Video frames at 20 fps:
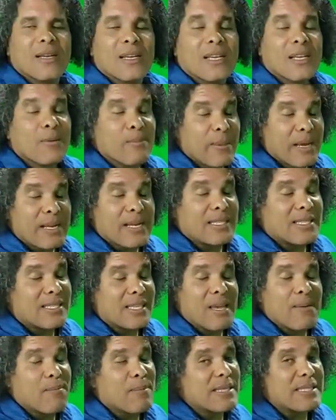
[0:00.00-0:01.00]
He made the
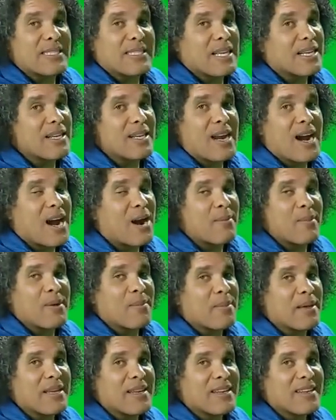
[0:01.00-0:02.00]
same mistake that Harmon
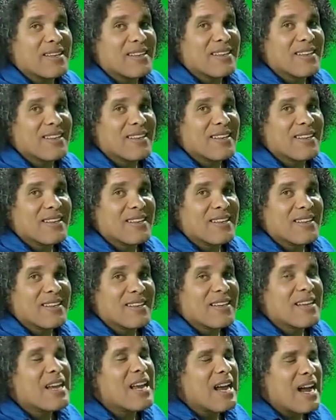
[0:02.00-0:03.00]
made.
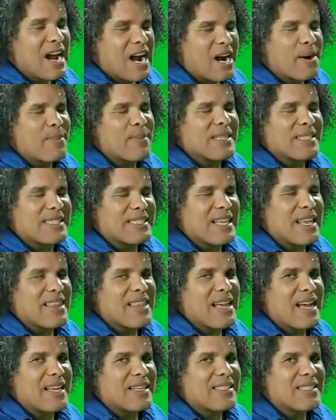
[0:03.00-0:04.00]
Harmon said
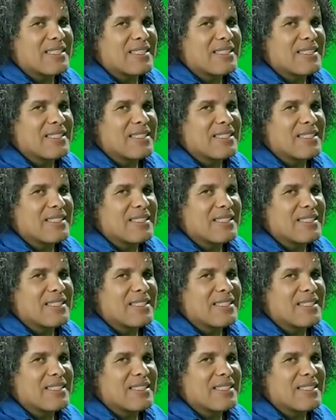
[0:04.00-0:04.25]
that.